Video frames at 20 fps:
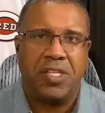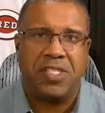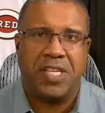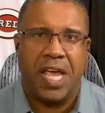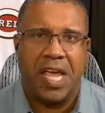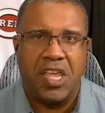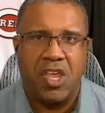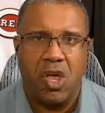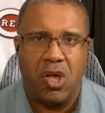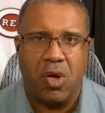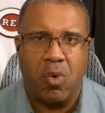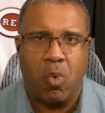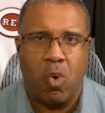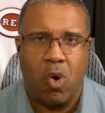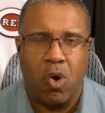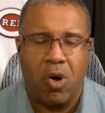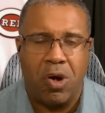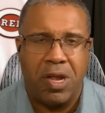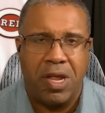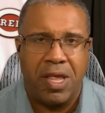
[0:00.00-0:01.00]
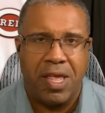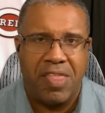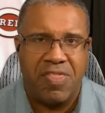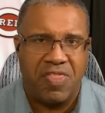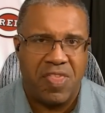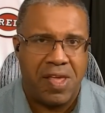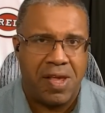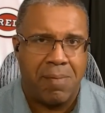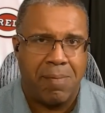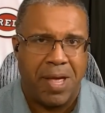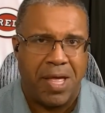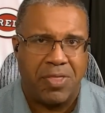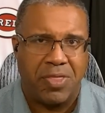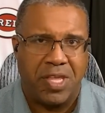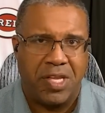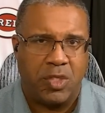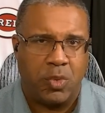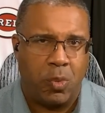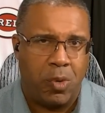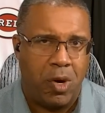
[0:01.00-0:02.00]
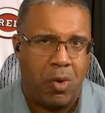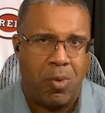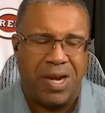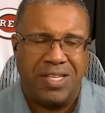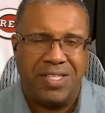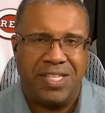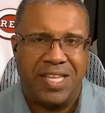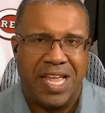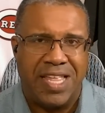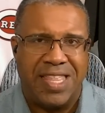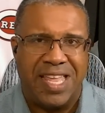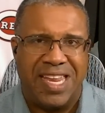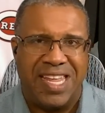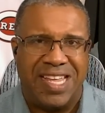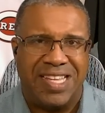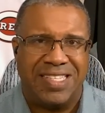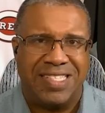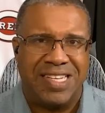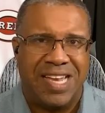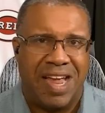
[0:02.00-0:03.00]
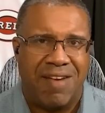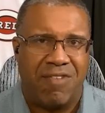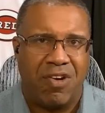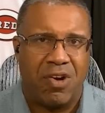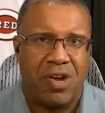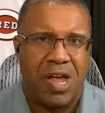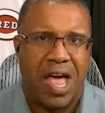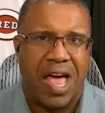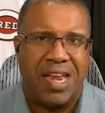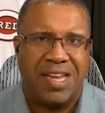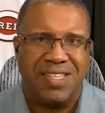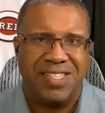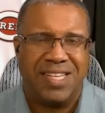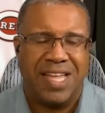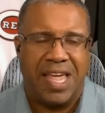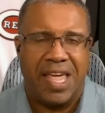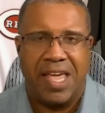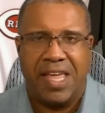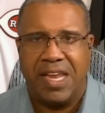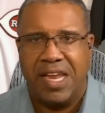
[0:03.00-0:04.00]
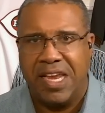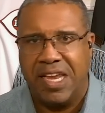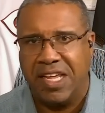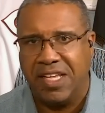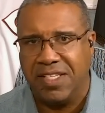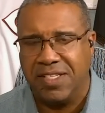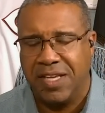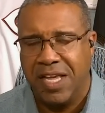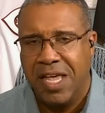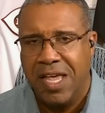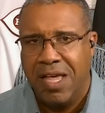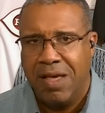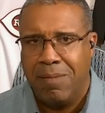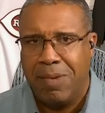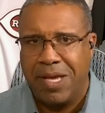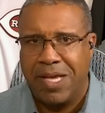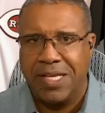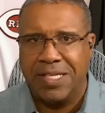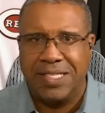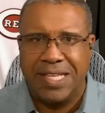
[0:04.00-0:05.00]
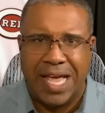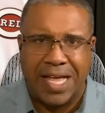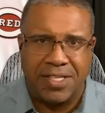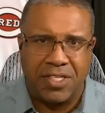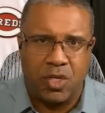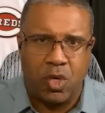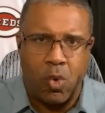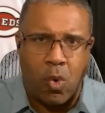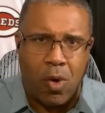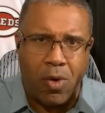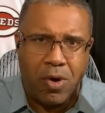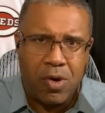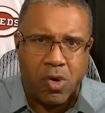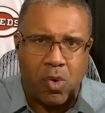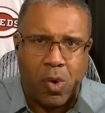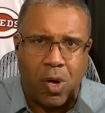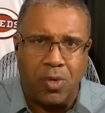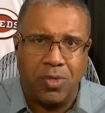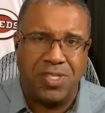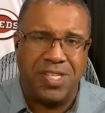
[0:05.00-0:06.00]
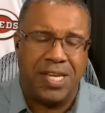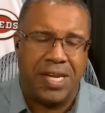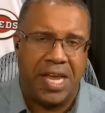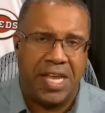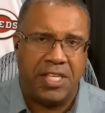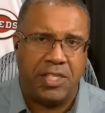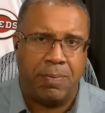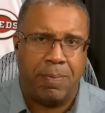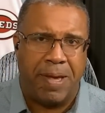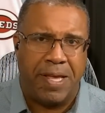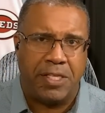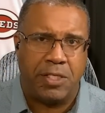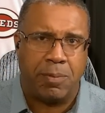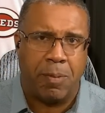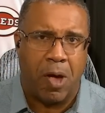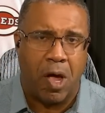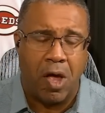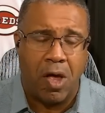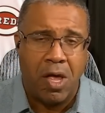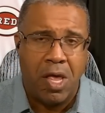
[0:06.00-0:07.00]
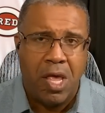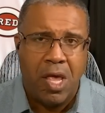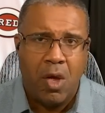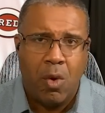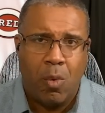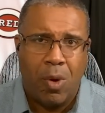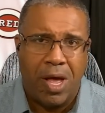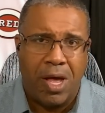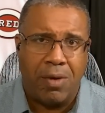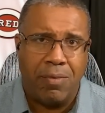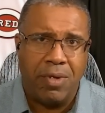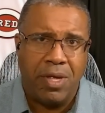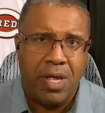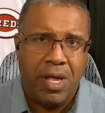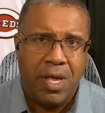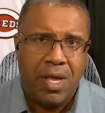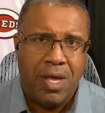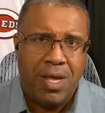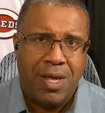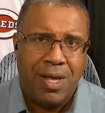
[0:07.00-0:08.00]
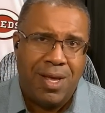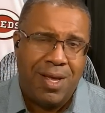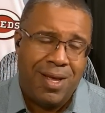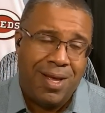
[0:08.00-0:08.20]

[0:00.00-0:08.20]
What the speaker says: he's won the Cy Young Award, and think about this. We already said that he has never gotten to 8 innings because that's quote-unquote today's baseball. Well,